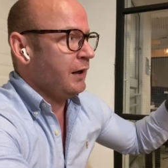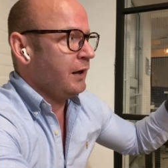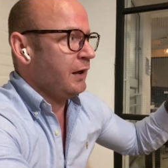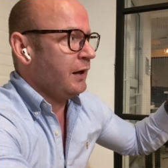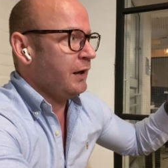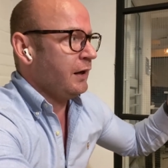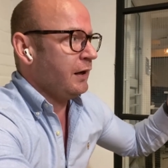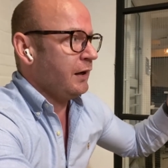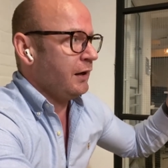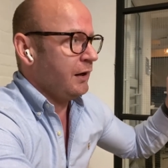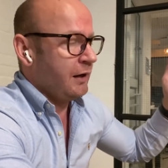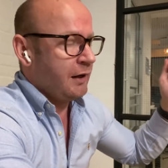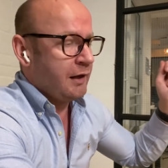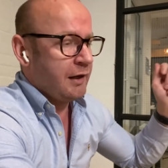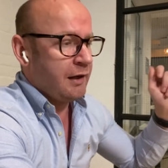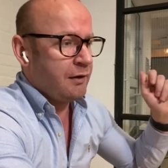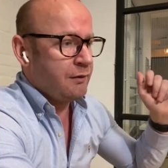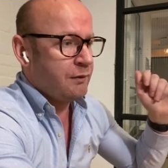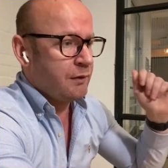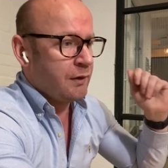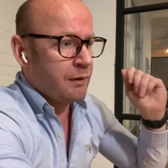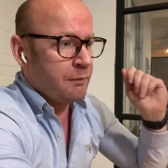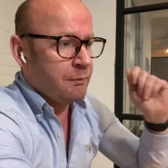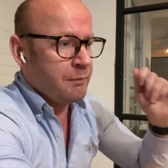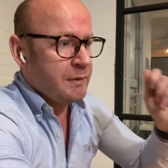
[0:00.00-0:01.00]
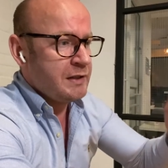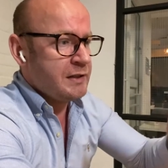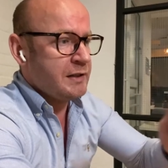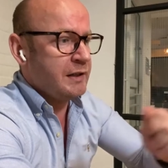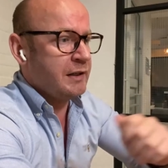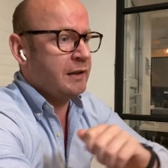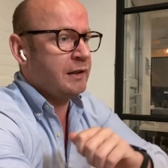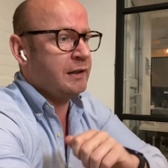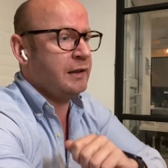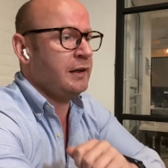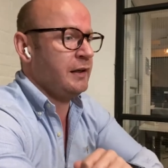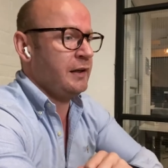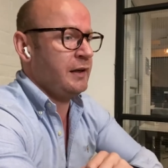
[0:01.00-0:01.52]
I have a
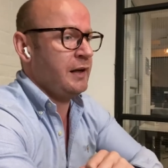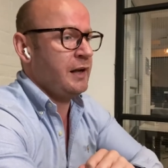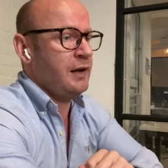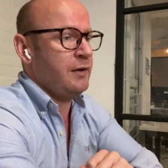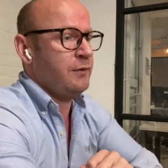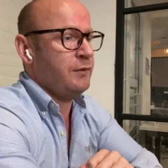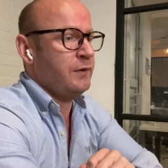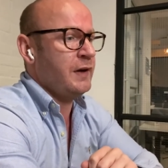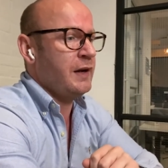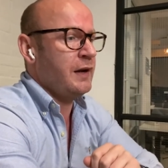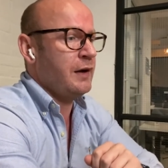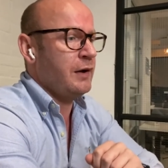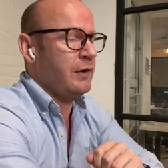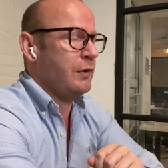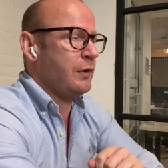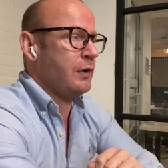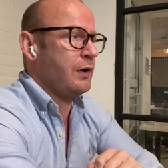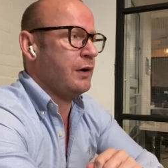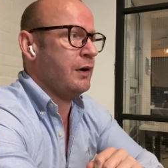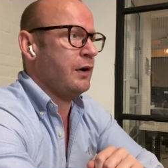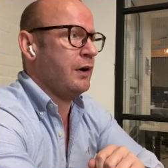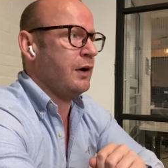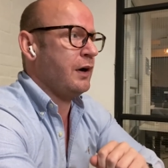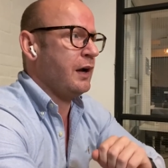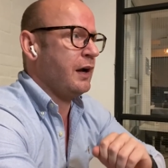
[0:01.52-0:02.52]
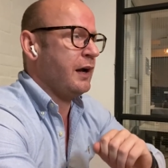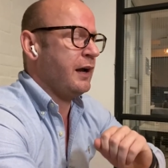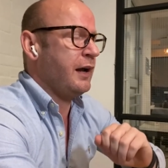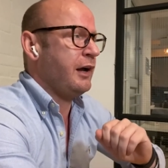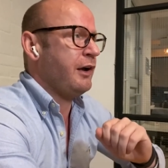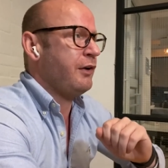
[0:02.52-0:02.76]
meeting in half an hour.